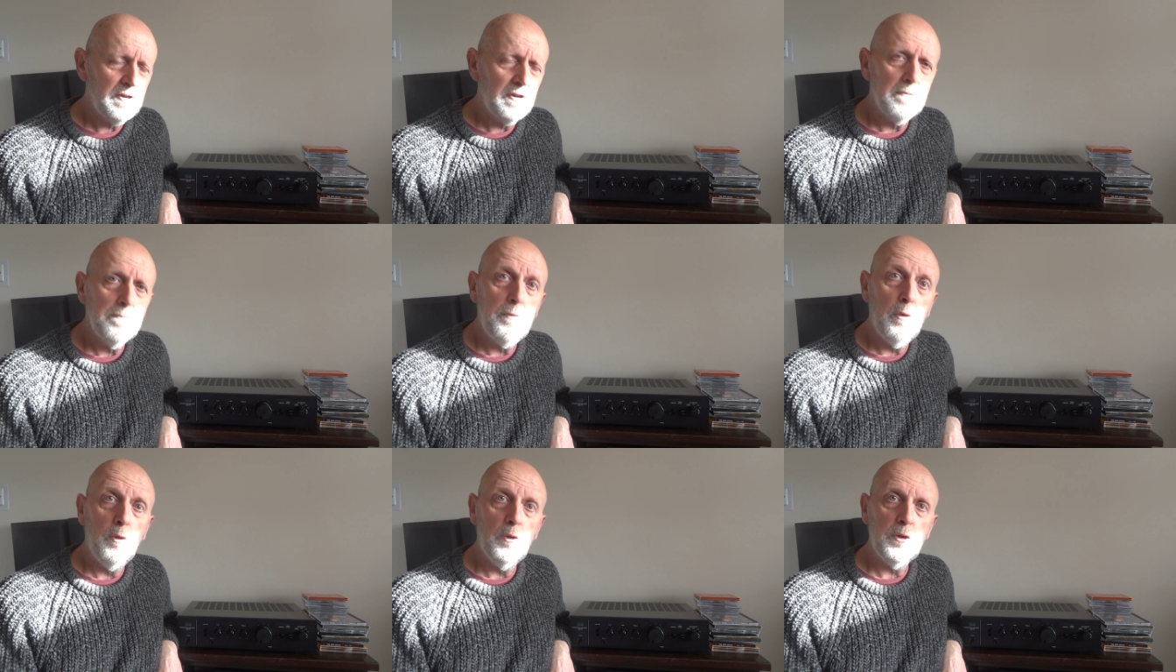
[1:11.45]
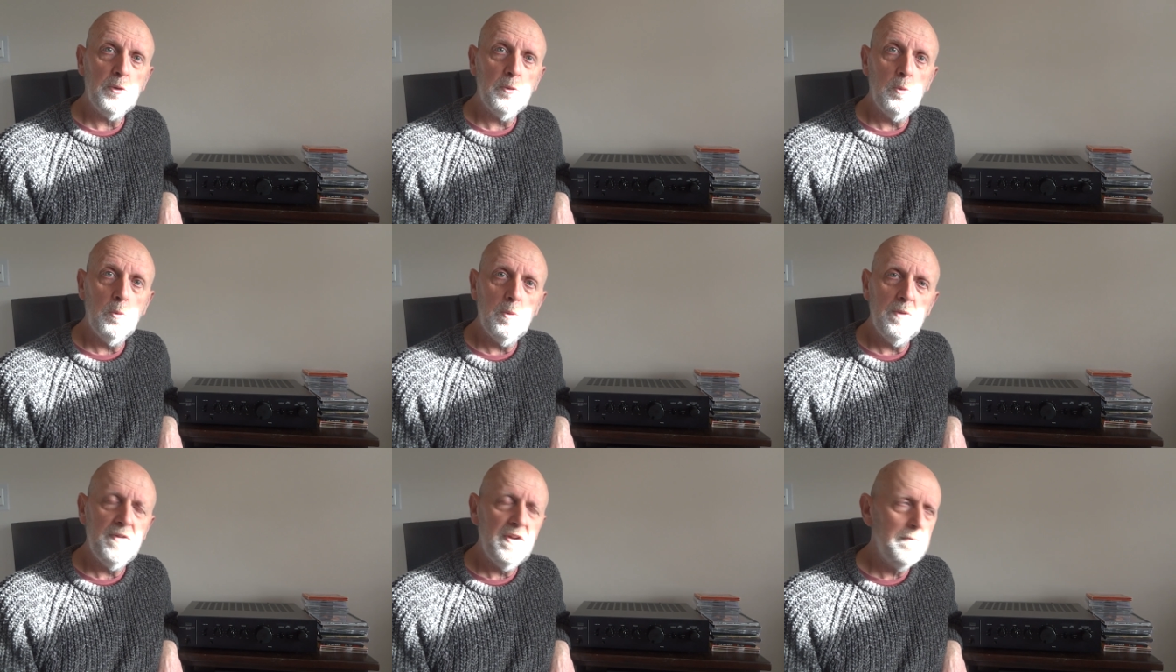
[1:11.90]
don't want to bore you
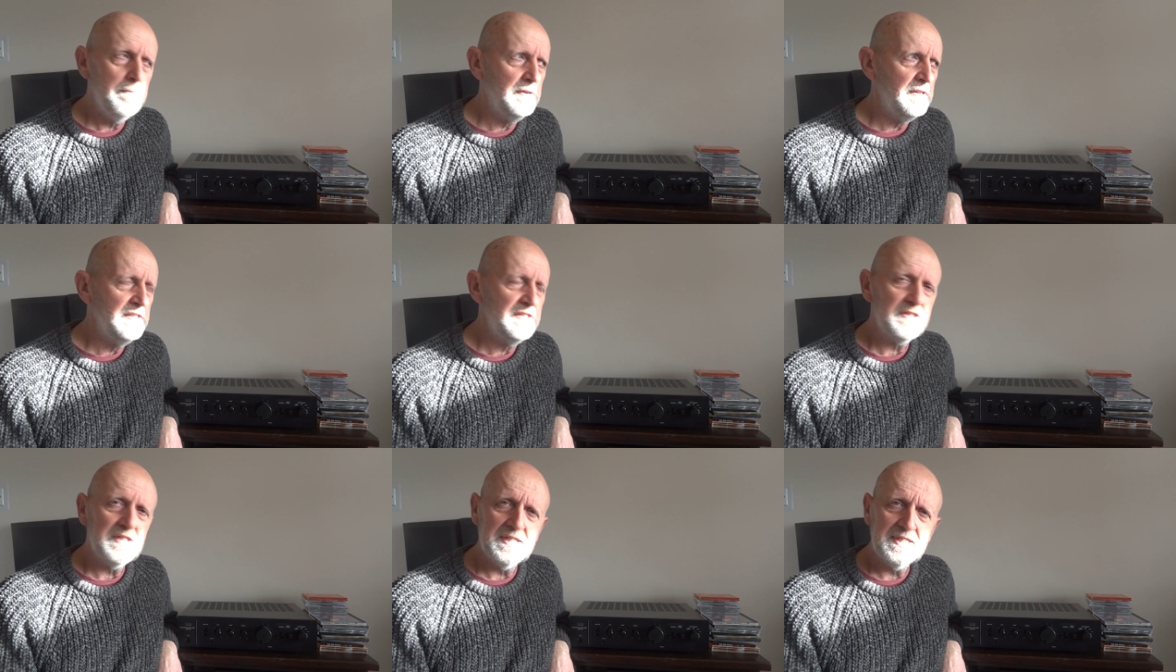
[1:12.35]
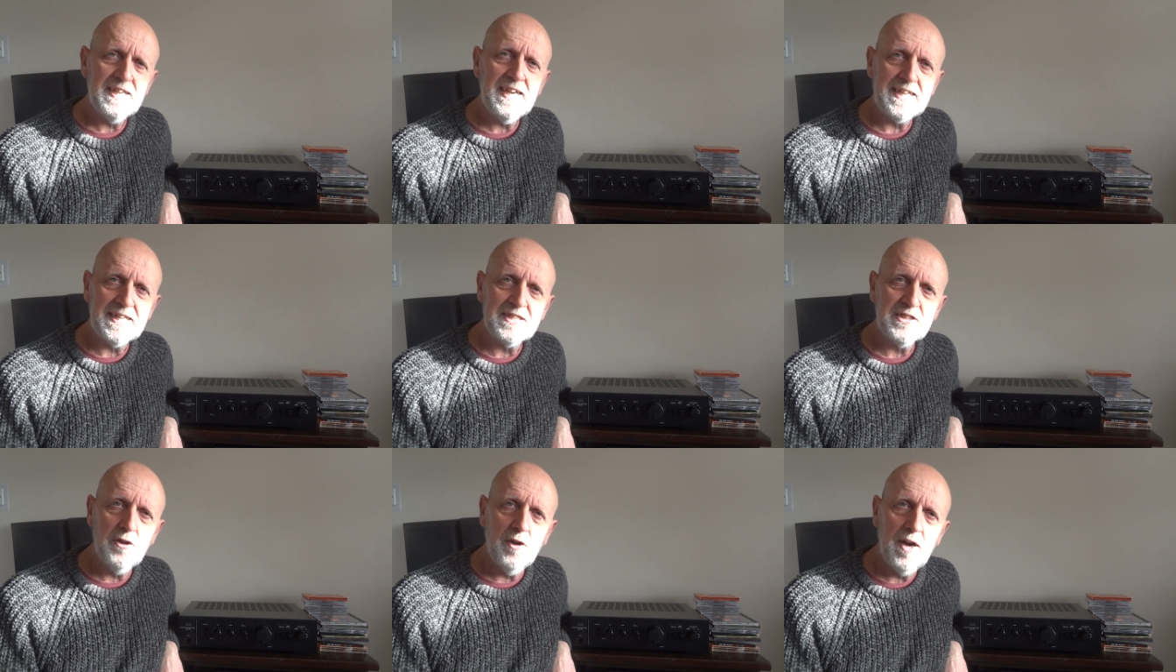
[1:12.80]
all with it, but it's going to
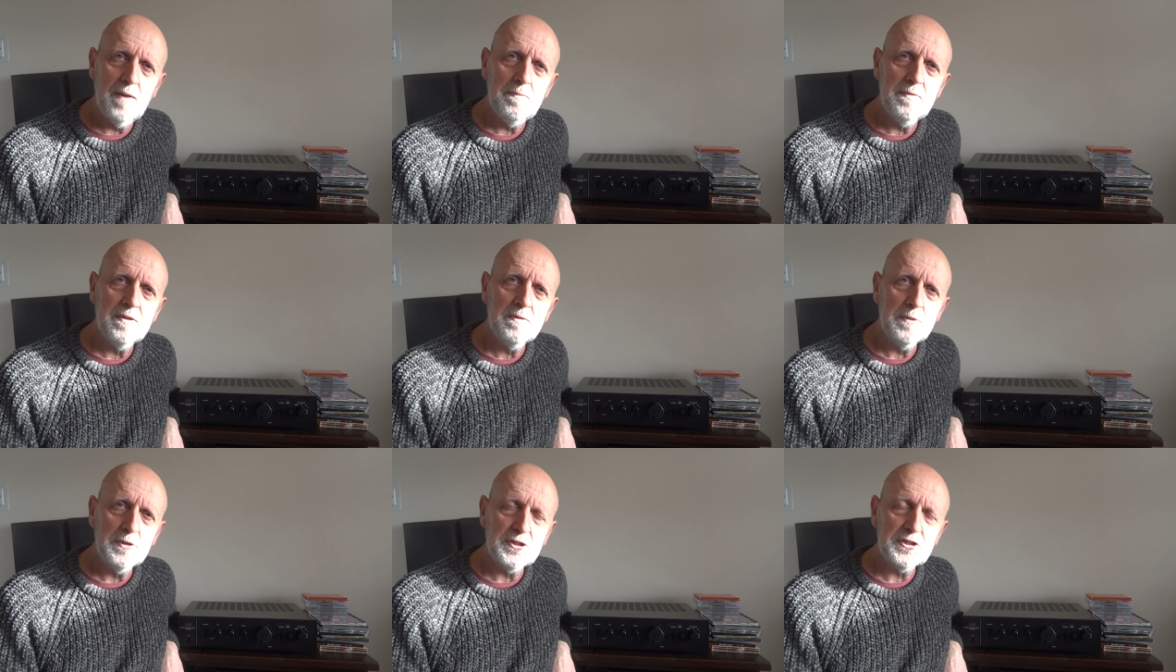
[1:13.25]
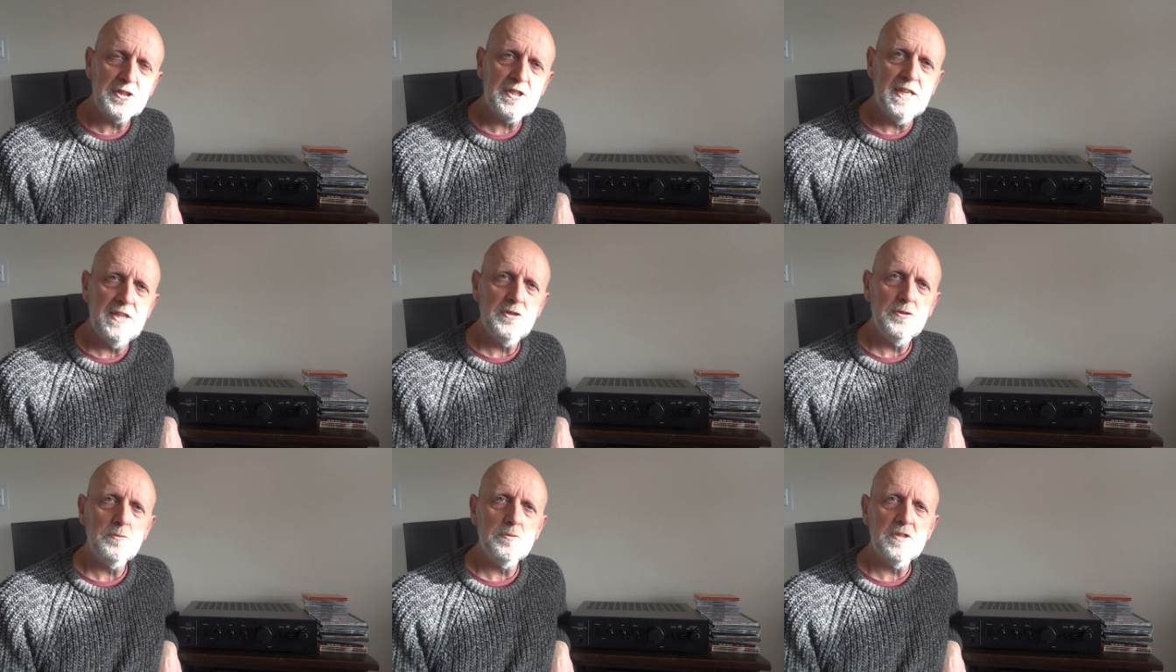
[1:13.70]
take time and I'm on a
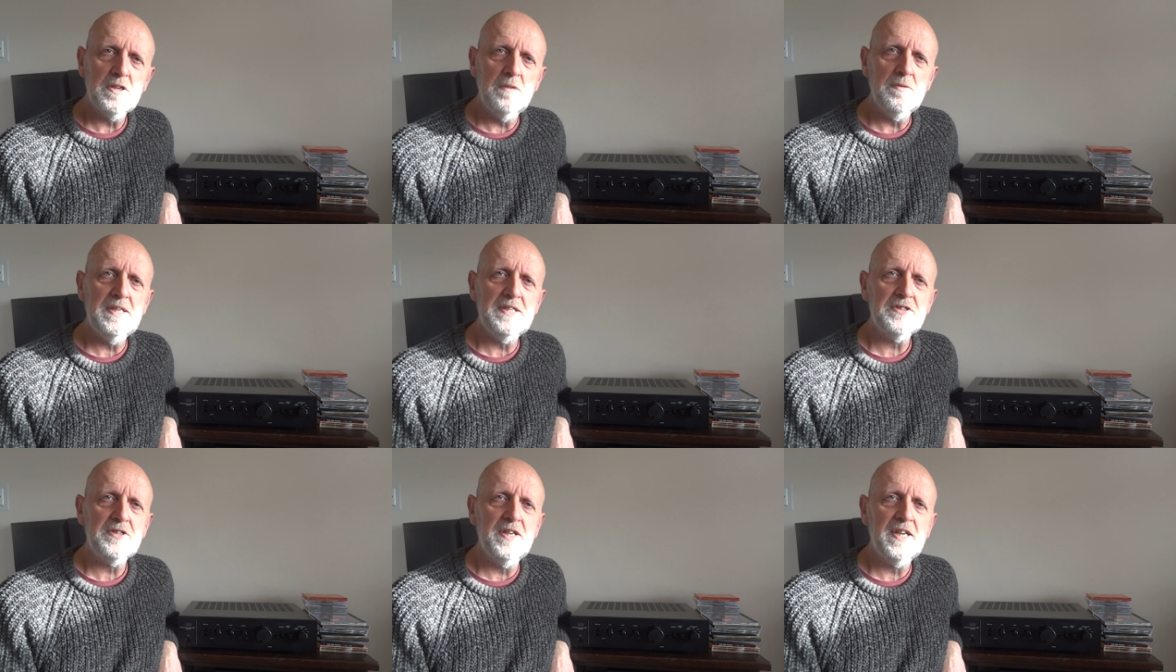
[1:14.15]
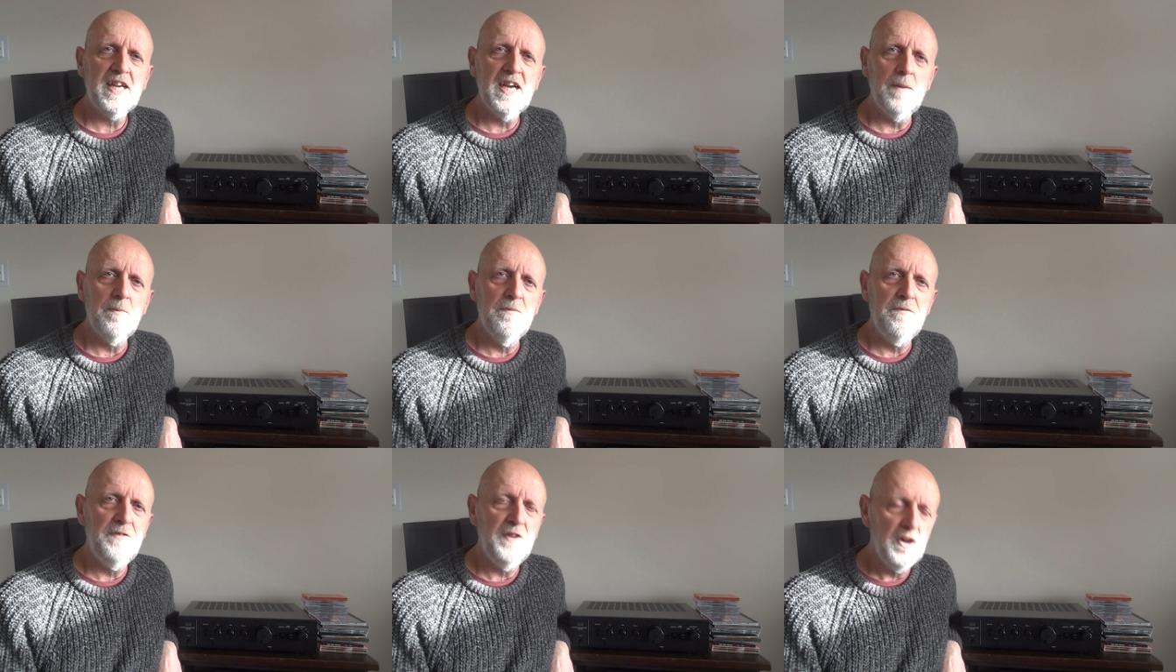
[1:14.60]
schedule, so that's going to
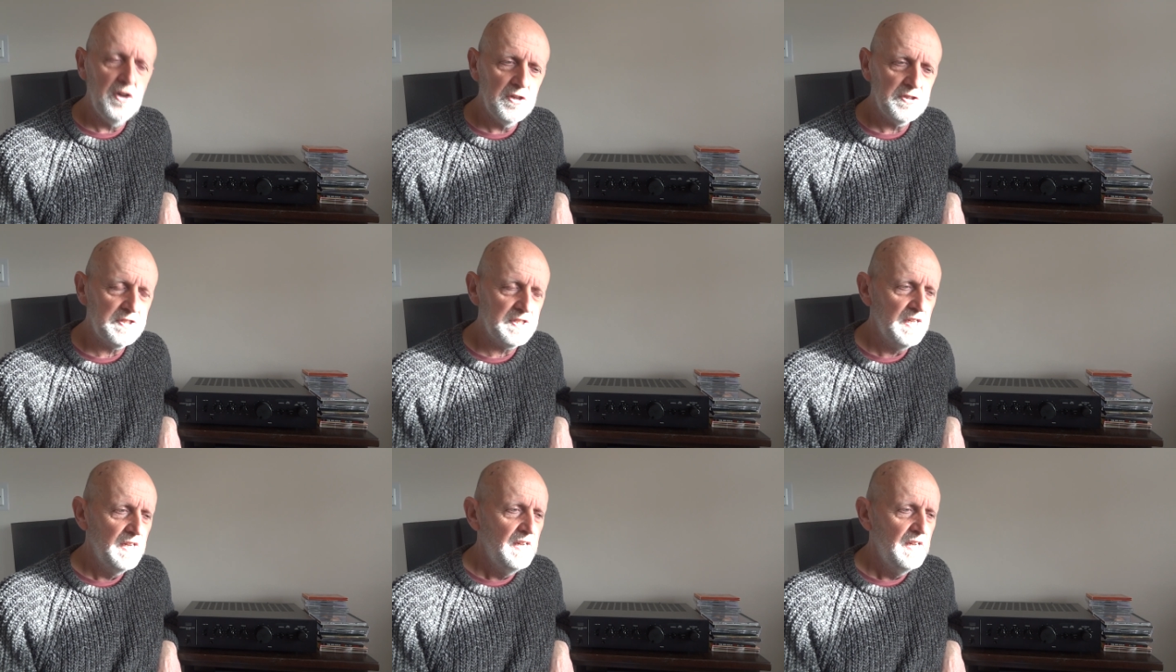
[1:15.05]
come first.